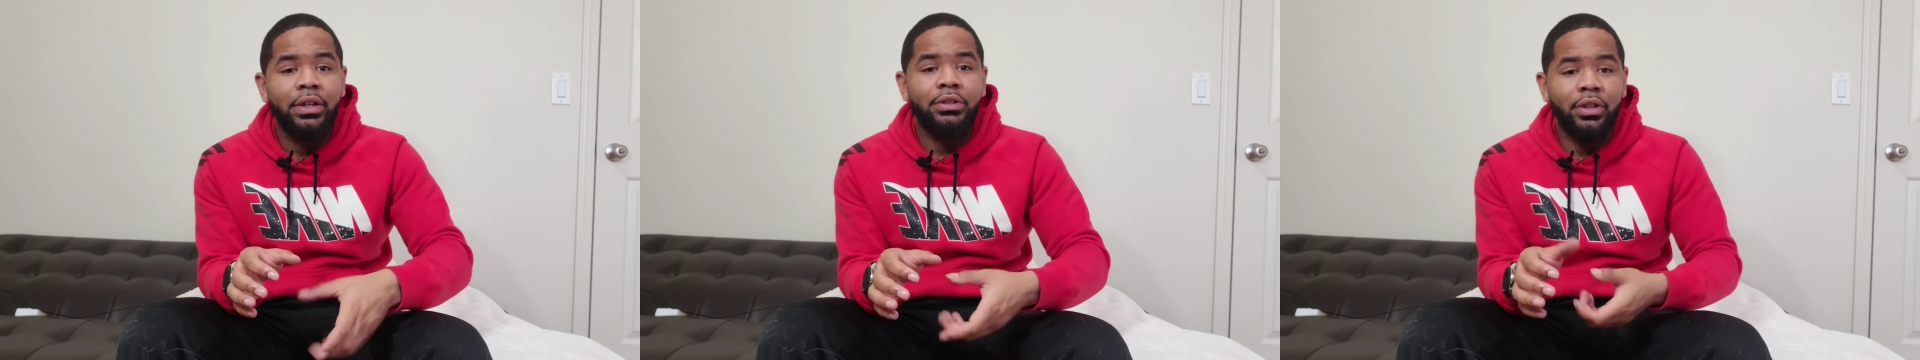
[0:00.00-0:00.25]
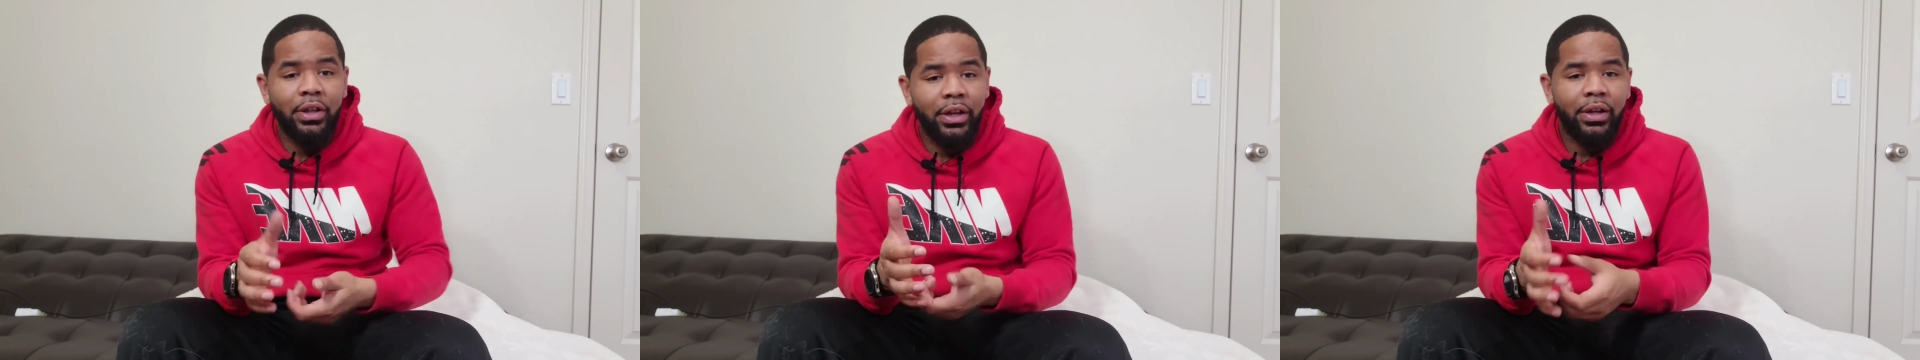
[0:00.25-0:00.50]

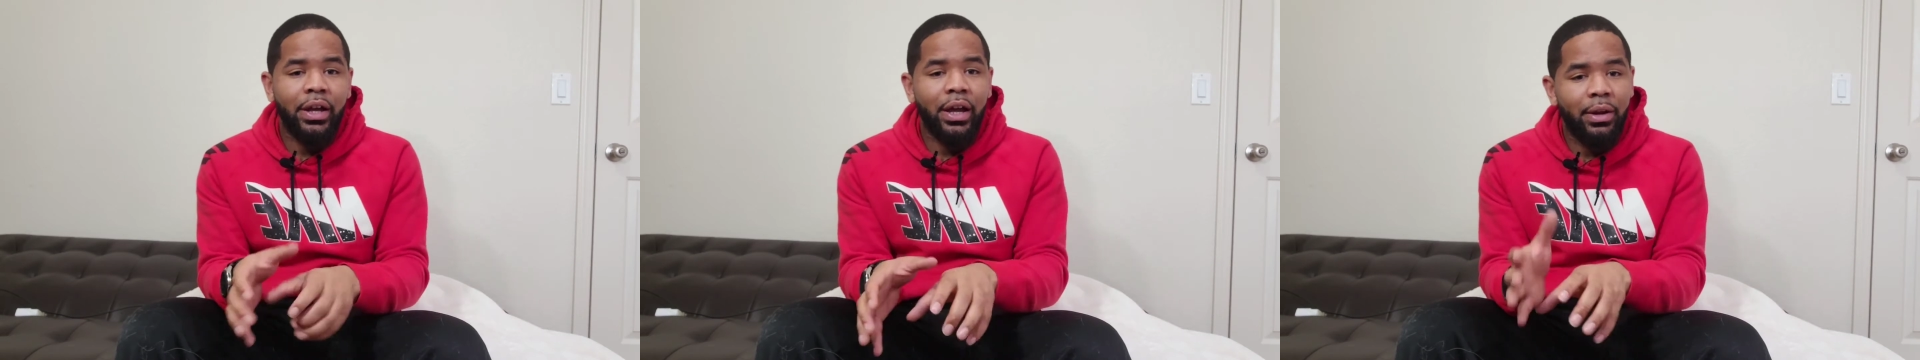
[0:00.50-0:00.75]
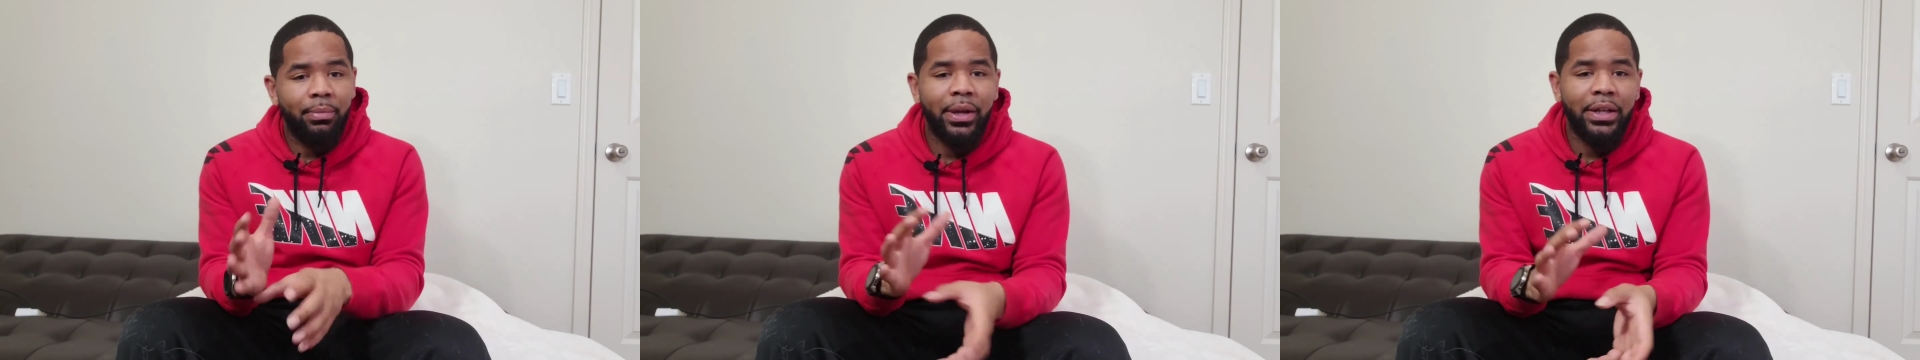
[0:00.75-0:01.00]
so they can
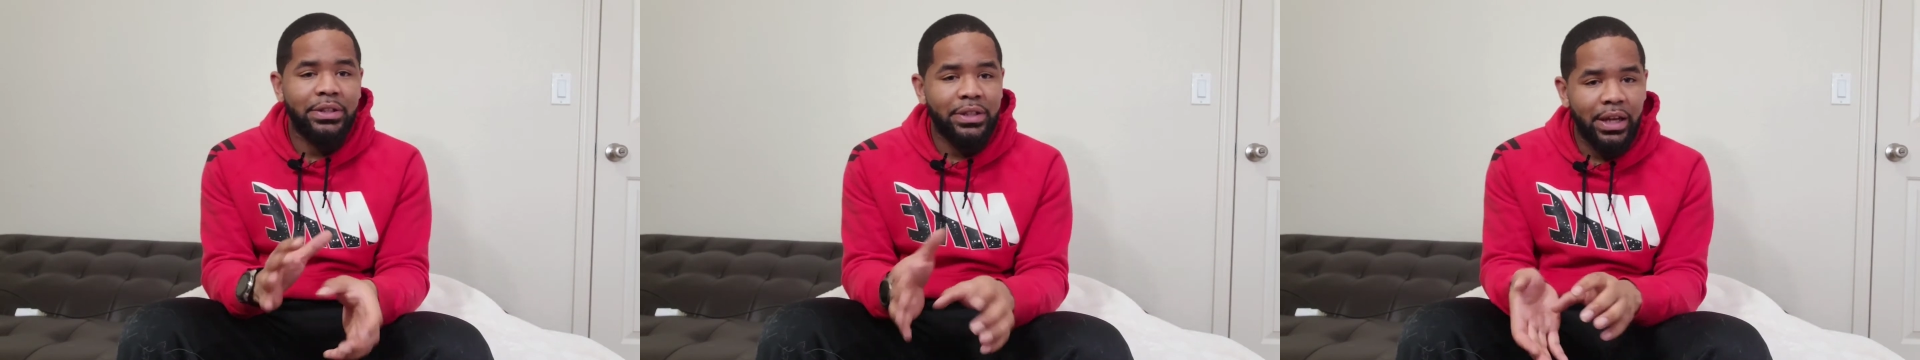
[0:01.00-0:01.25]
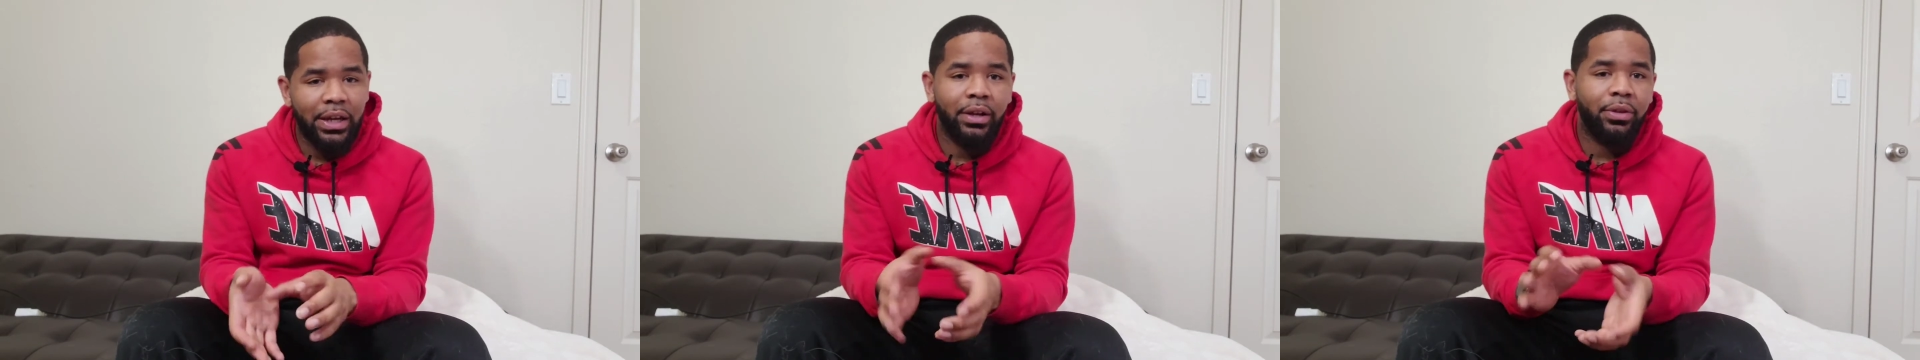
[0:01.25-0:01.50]
kind of
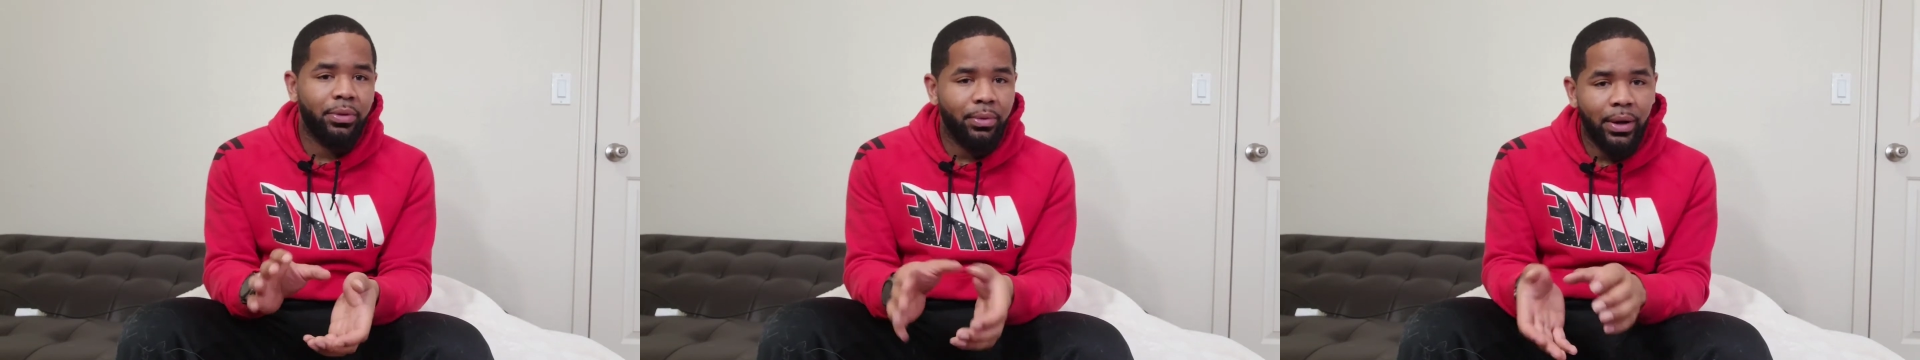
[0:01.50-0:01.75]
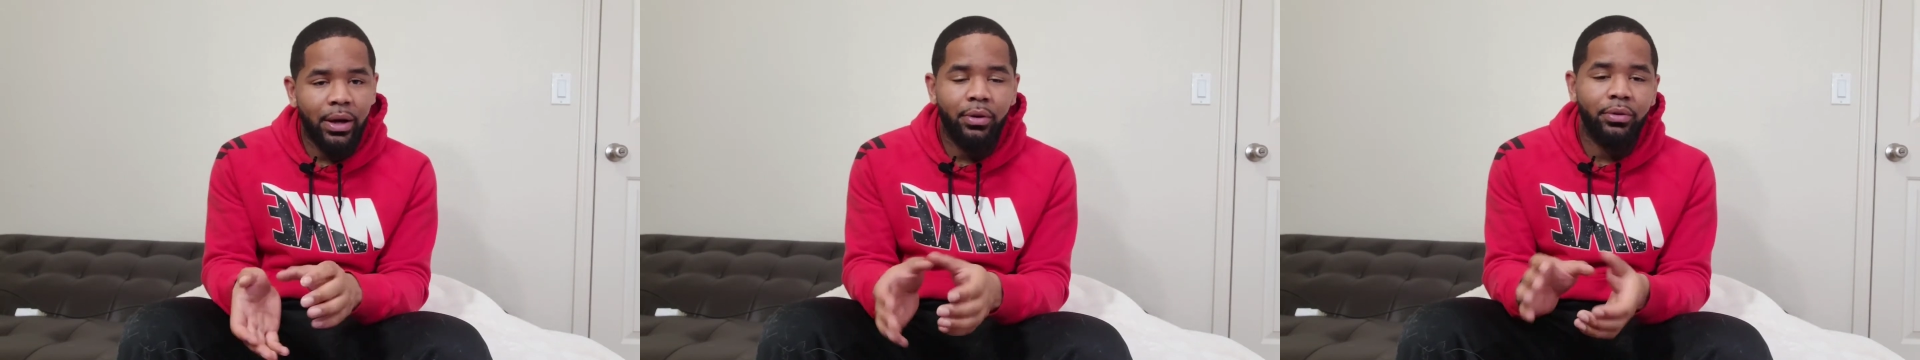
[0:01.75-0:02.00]
maintain
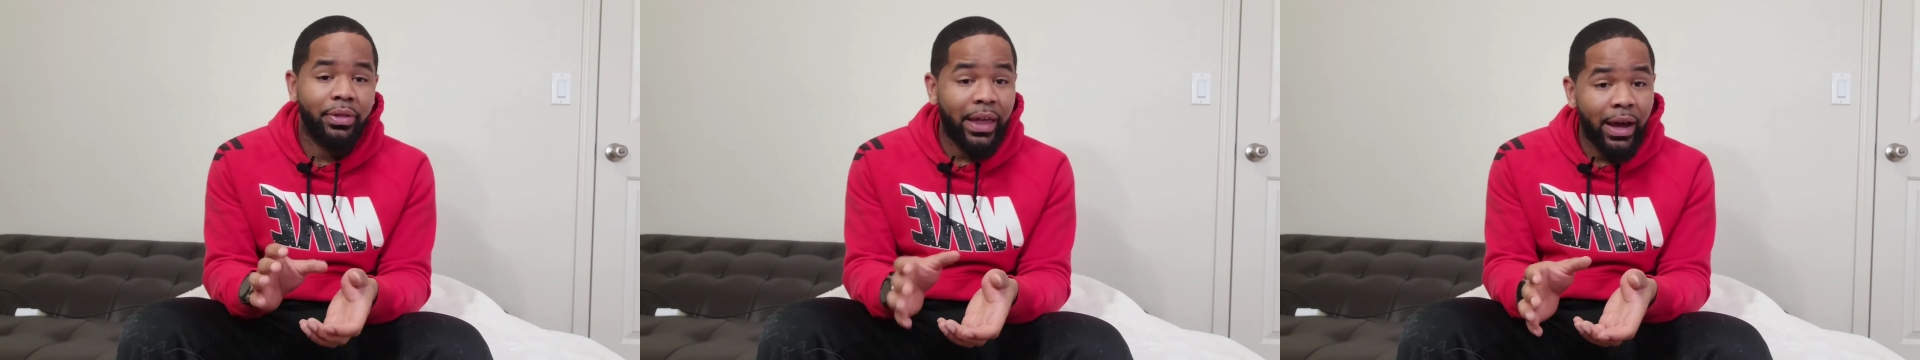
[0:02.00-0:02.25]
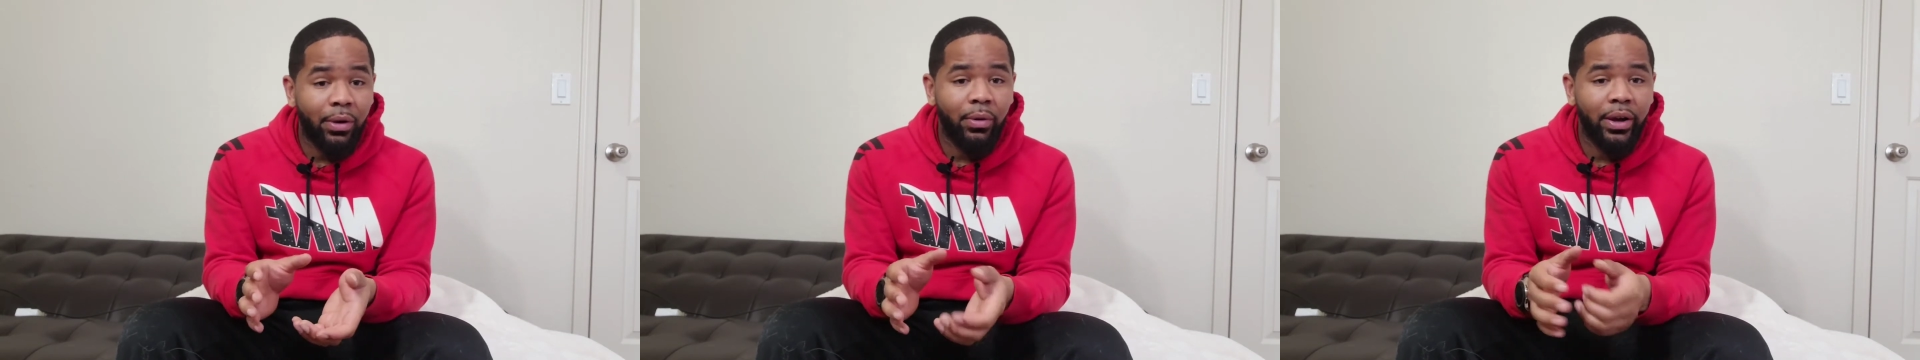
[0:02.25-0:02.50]
throughout
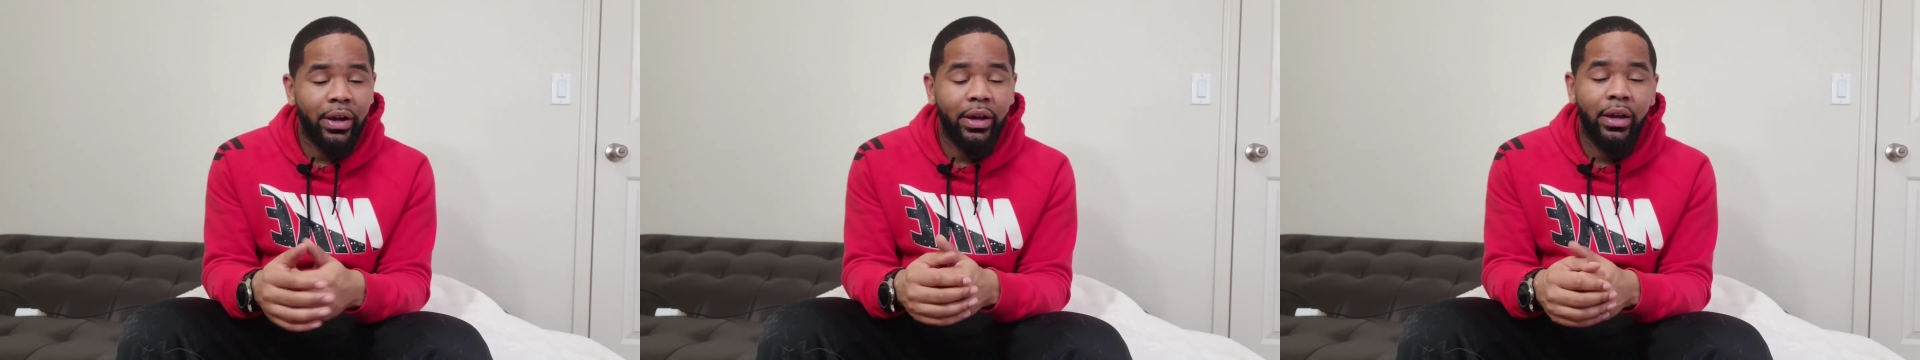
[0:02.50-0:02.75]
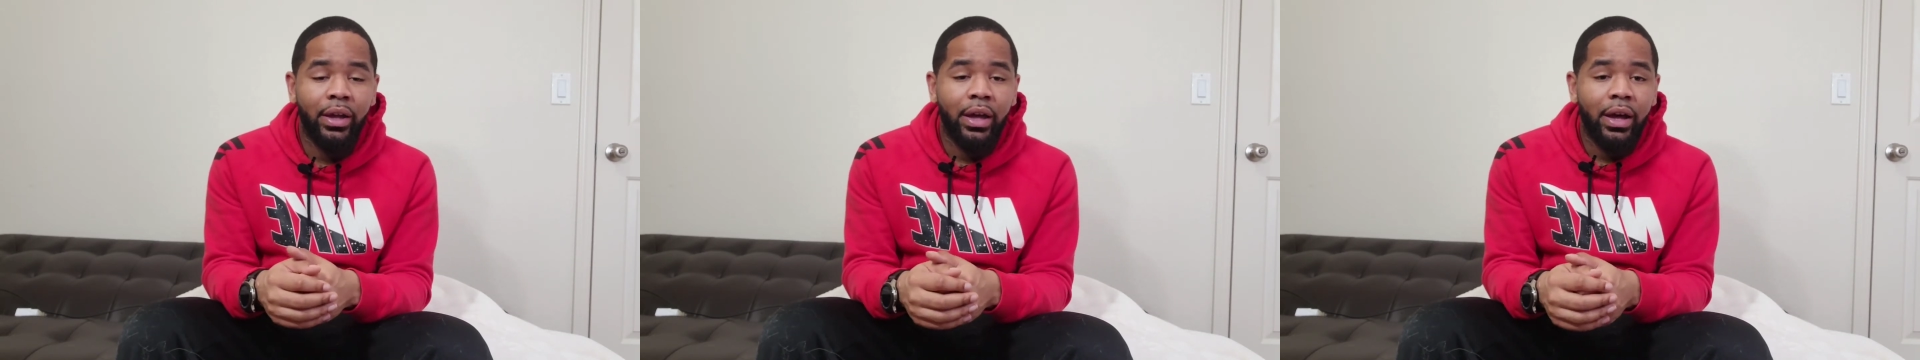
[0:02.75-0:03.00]
that way.